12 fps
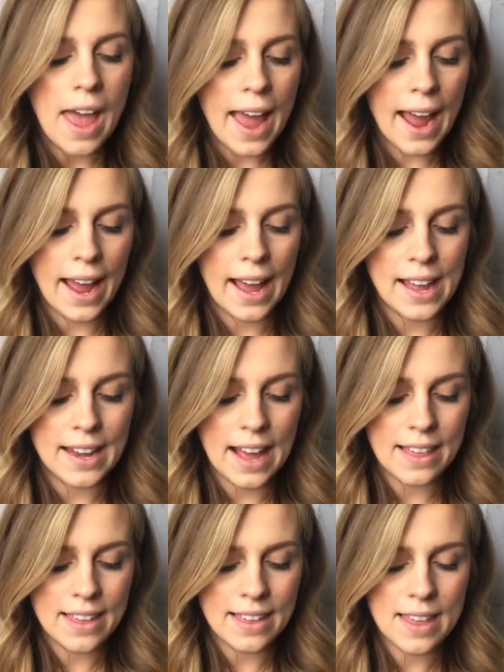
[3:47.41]
And I
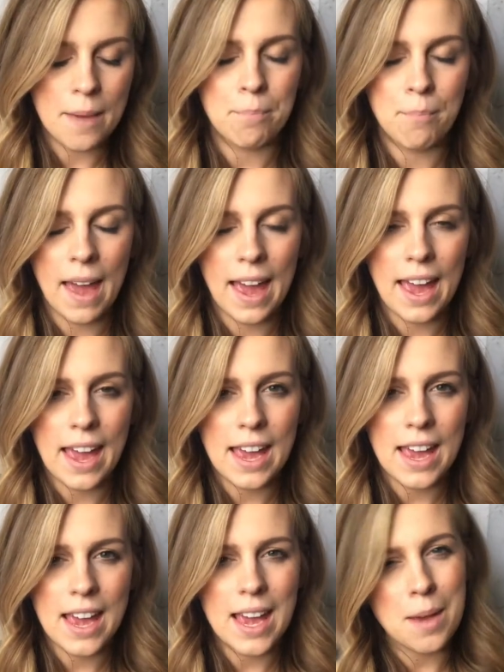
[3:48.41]
think that
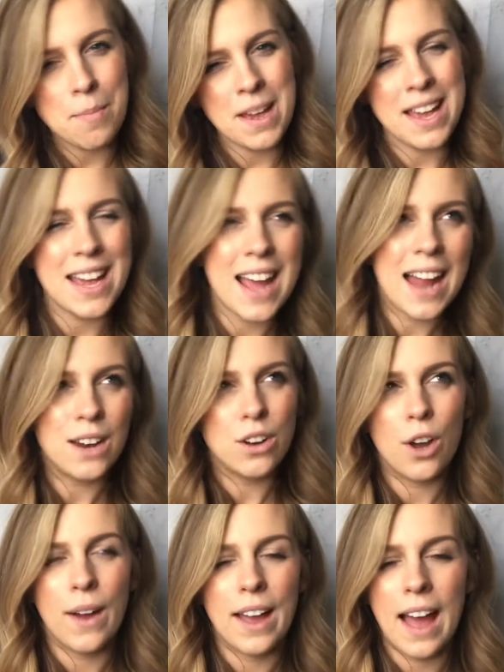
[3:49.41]
maybe, I don't
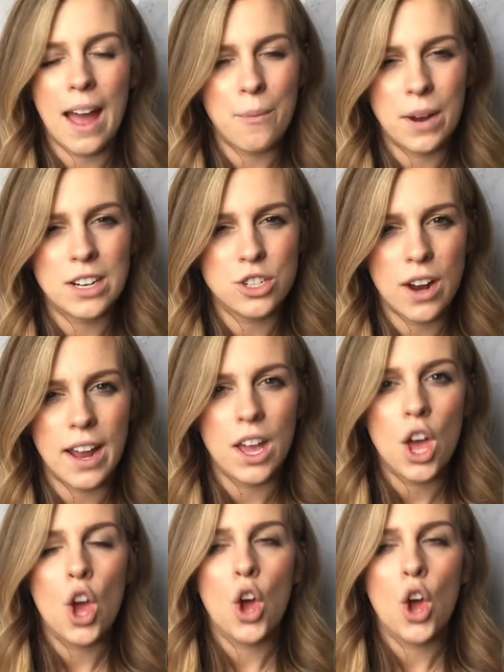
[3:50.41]
know, I want to try